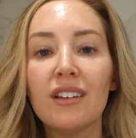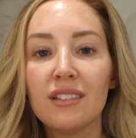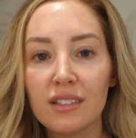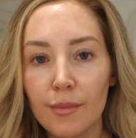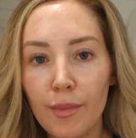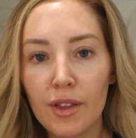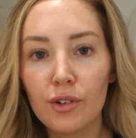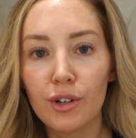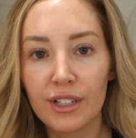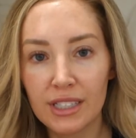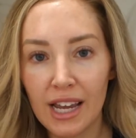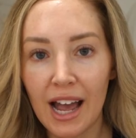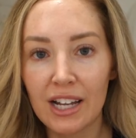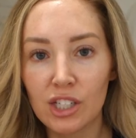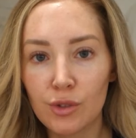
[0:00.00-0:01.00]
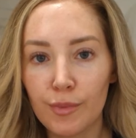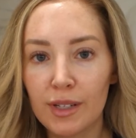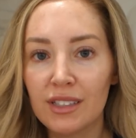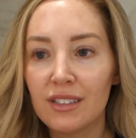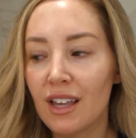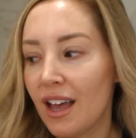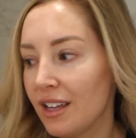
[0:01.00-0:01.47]
some other
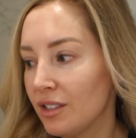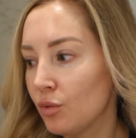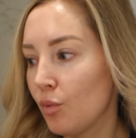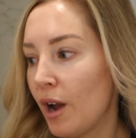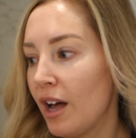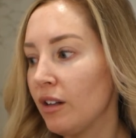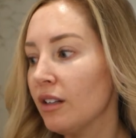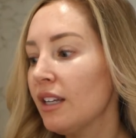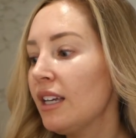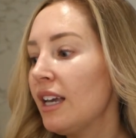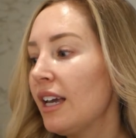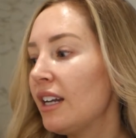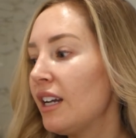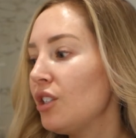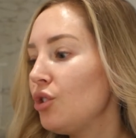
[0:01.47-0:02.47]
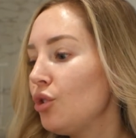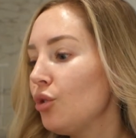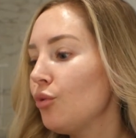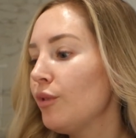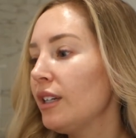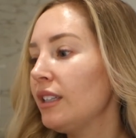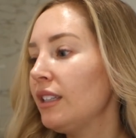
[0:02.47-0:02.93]
attachments as well, and I do
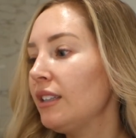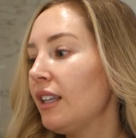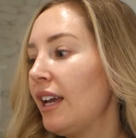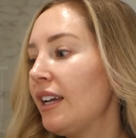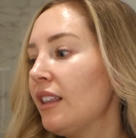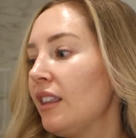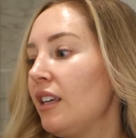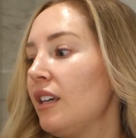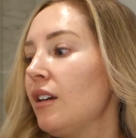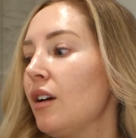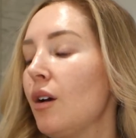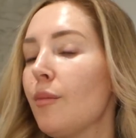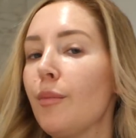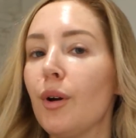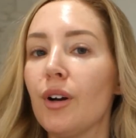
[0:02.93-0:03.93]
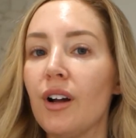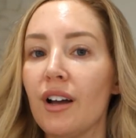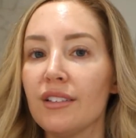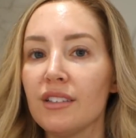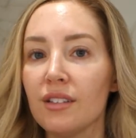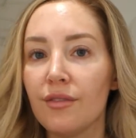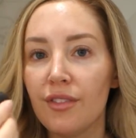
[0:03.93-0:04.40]
really like the
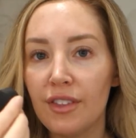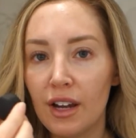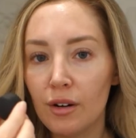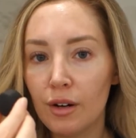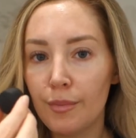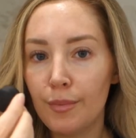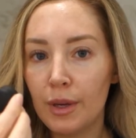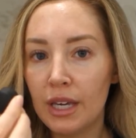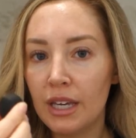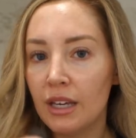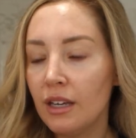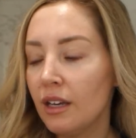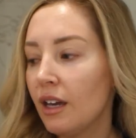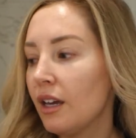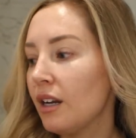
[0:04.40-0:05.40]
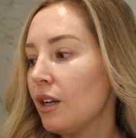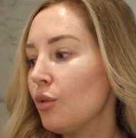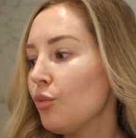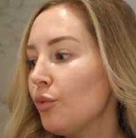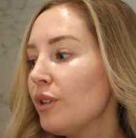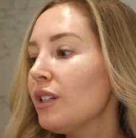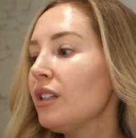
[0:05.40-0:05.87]
percussive therapy, and I
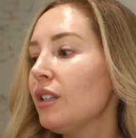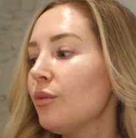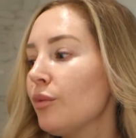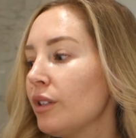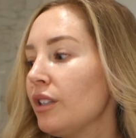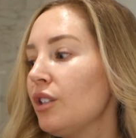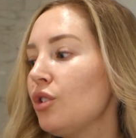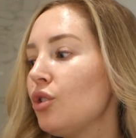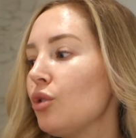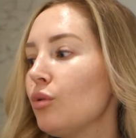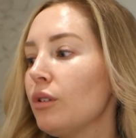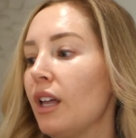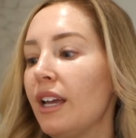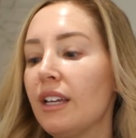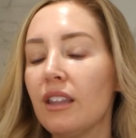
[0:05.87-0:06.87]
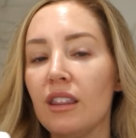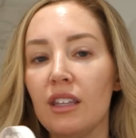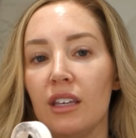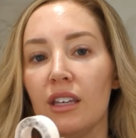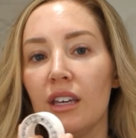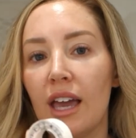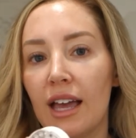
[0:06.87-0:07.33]
really, really do like
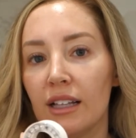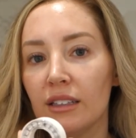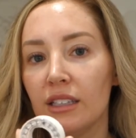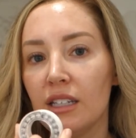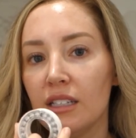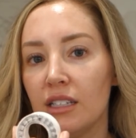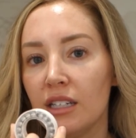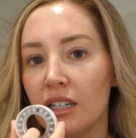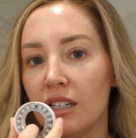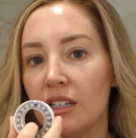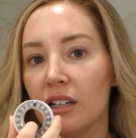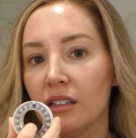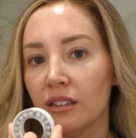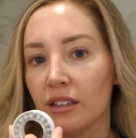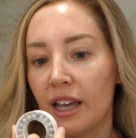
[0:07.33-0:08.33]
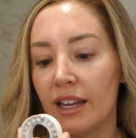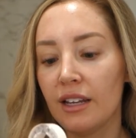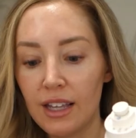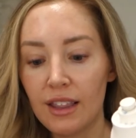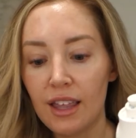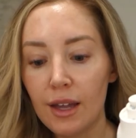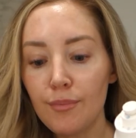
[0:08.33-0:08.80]
the L E D
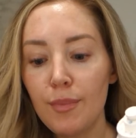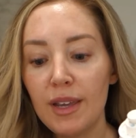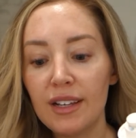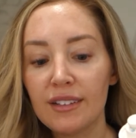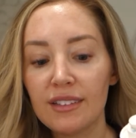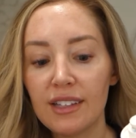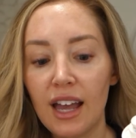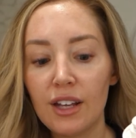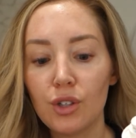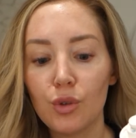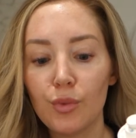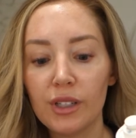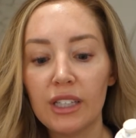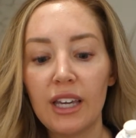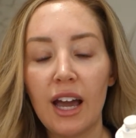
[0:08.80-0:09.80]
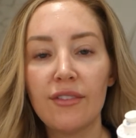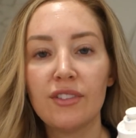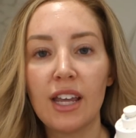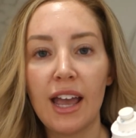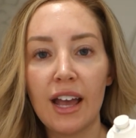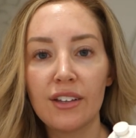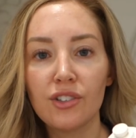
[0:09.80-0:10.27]
light. That being said, you really have
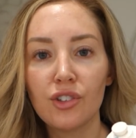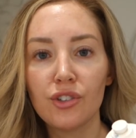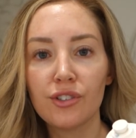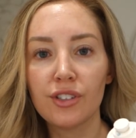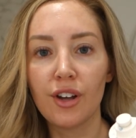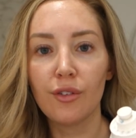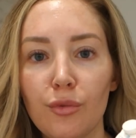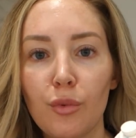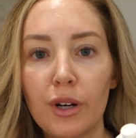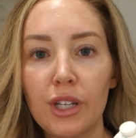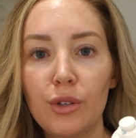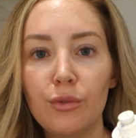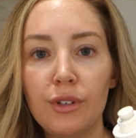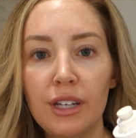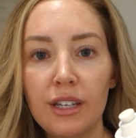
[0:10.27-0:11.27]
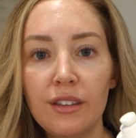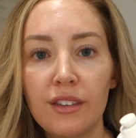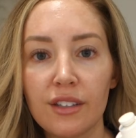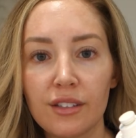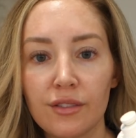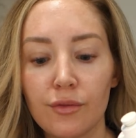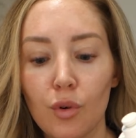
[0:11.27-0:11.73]
to ask yourself, what do you need
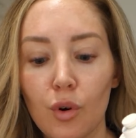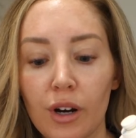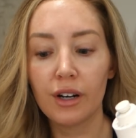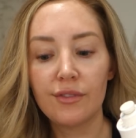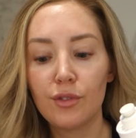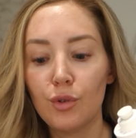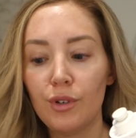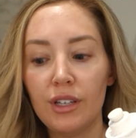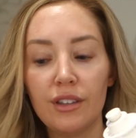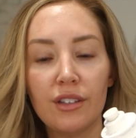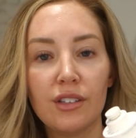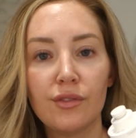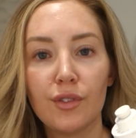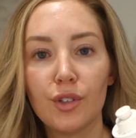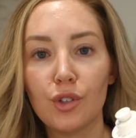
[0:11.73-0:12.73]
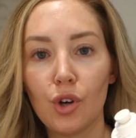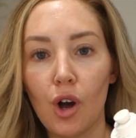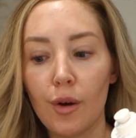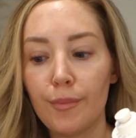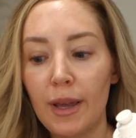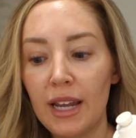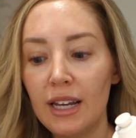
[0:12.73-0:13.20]
this for? If you need this for
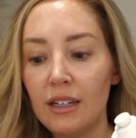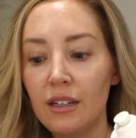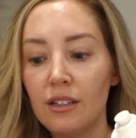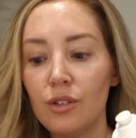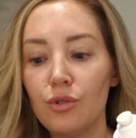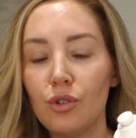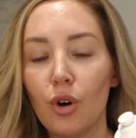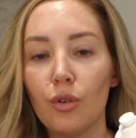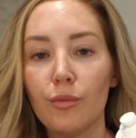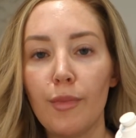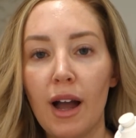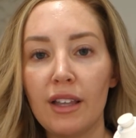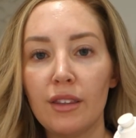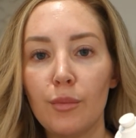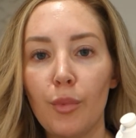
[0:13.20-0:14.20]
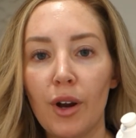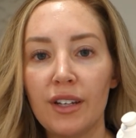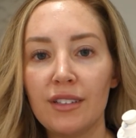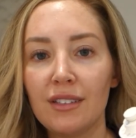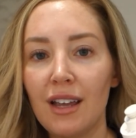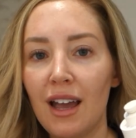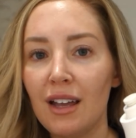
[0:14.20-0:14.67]
jaw pain and you don't mind the
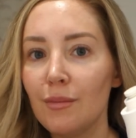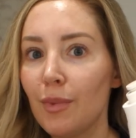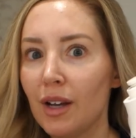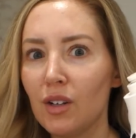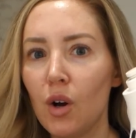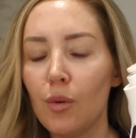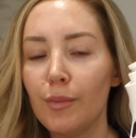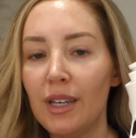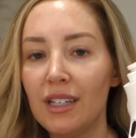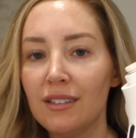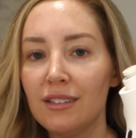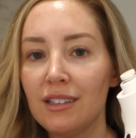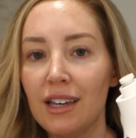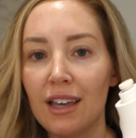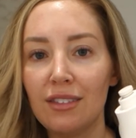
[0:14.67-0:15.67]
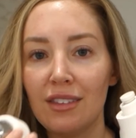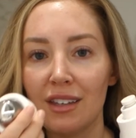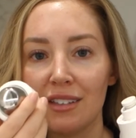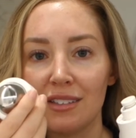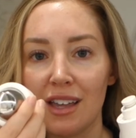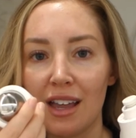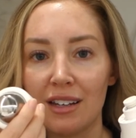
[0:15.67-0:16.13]
price tag, by all means get
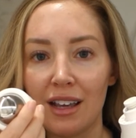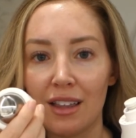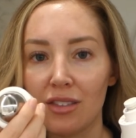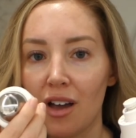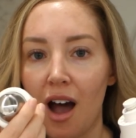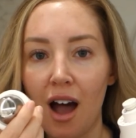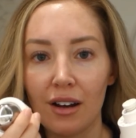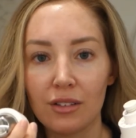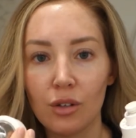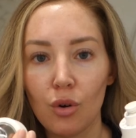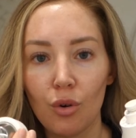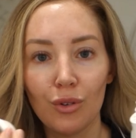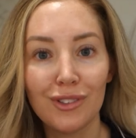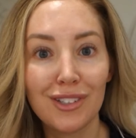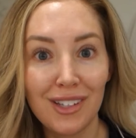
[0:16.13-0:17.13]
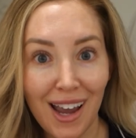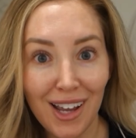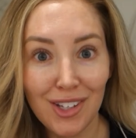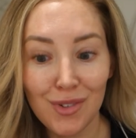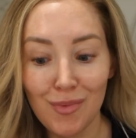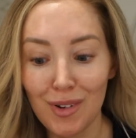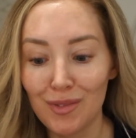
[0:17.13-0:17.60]
this and get the hot and cold
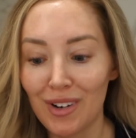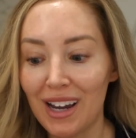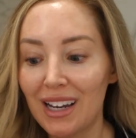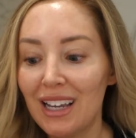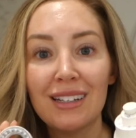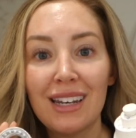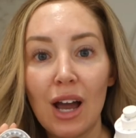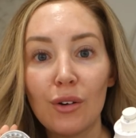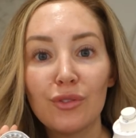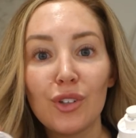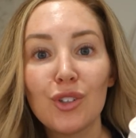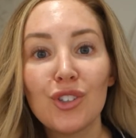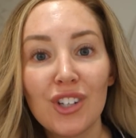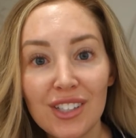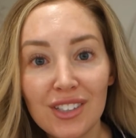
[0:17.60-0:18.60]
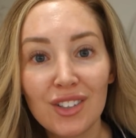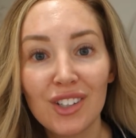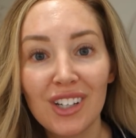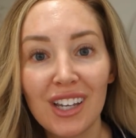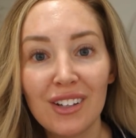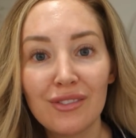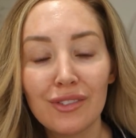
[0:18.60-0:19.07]
attachment ring. Now, if you're just
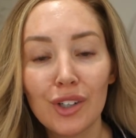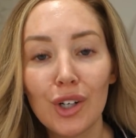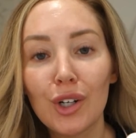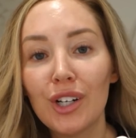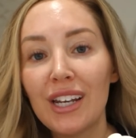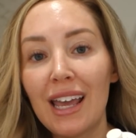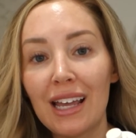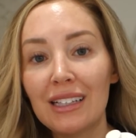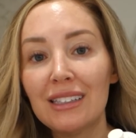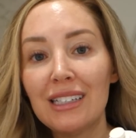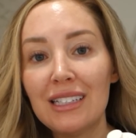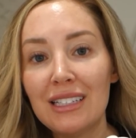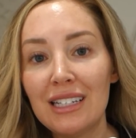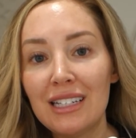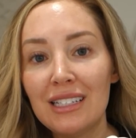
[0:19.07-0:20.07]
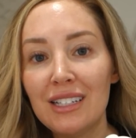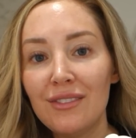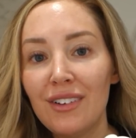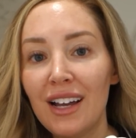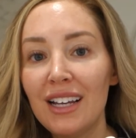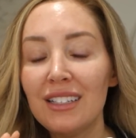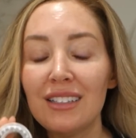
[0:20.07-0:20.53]
looking for a good L E D
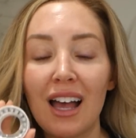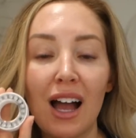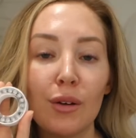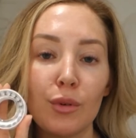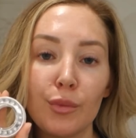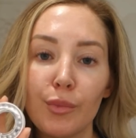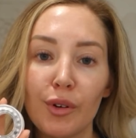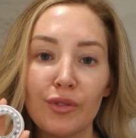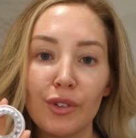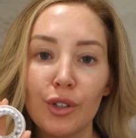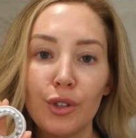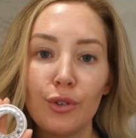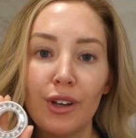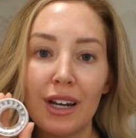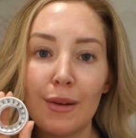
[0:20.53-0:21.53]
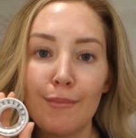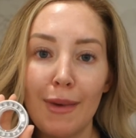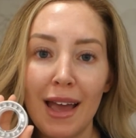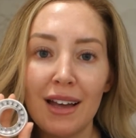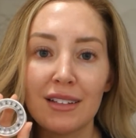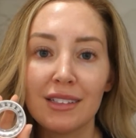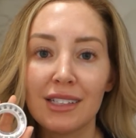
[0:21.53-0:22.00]
device, I would prefer you get a
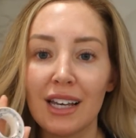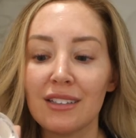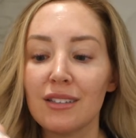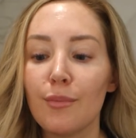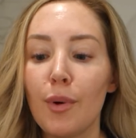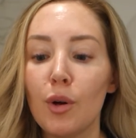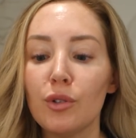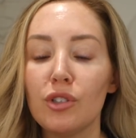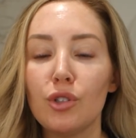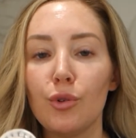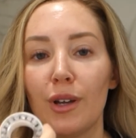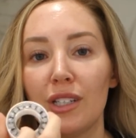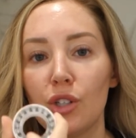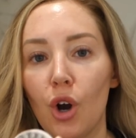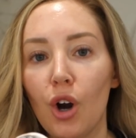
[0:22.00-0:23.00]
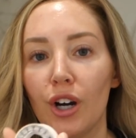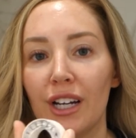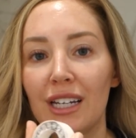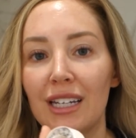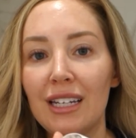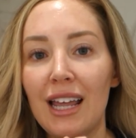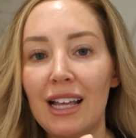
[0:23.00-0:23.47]
mask as opposed to a
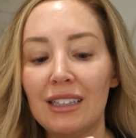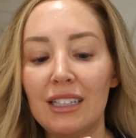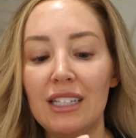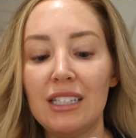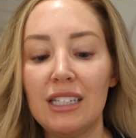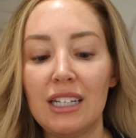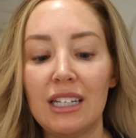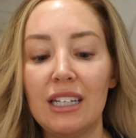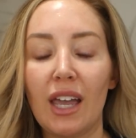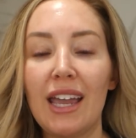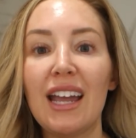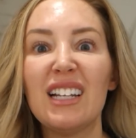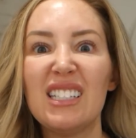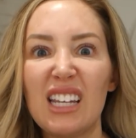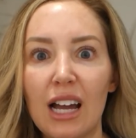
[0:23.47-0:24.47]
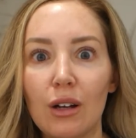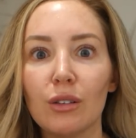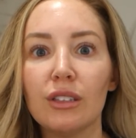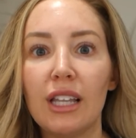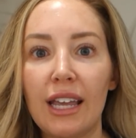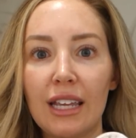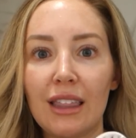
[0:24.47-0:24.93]
targeted L E D
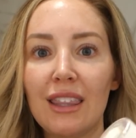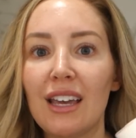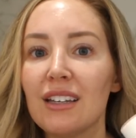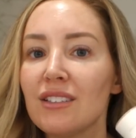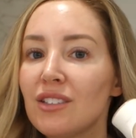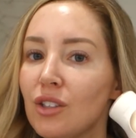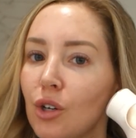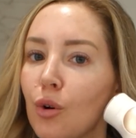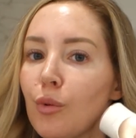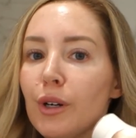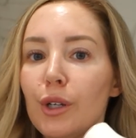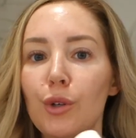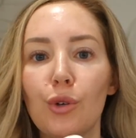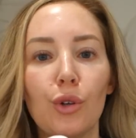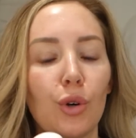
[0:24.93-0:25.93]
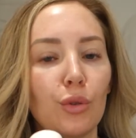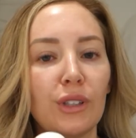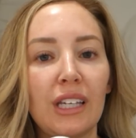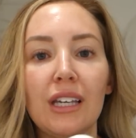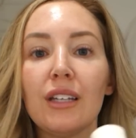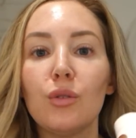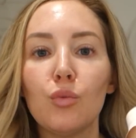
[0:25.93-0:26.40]
handheld like this, you know, where you can
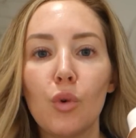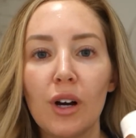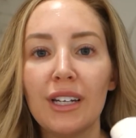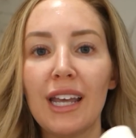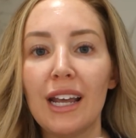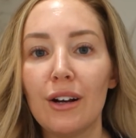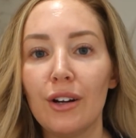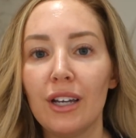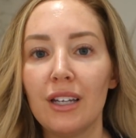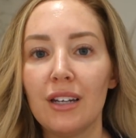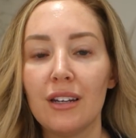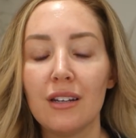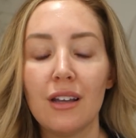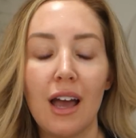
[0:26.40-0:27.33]
only hit one area